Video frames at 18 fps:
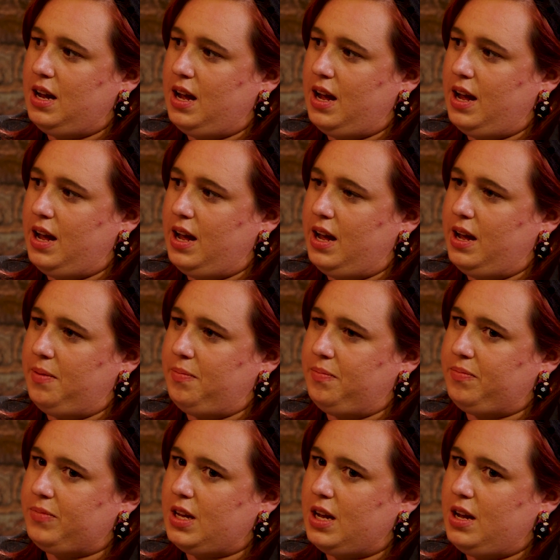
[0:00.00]

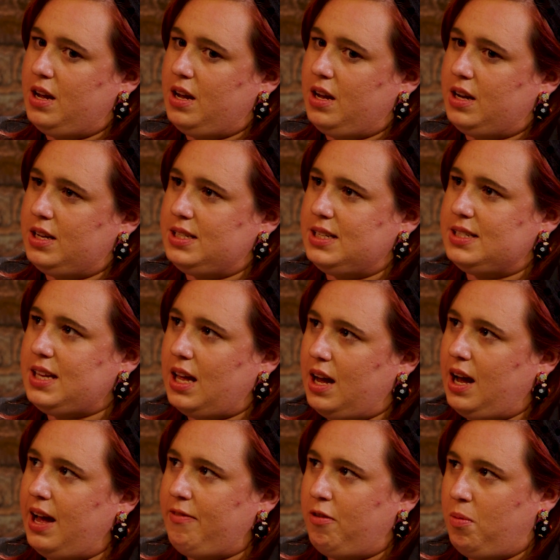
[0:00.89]
Because it's at
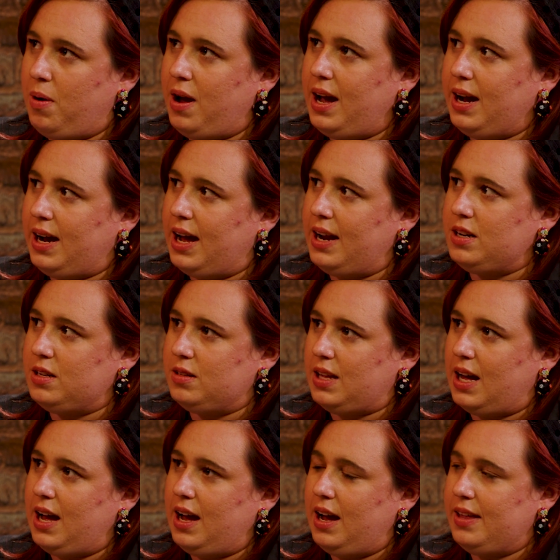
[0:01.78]
a level where I can do that,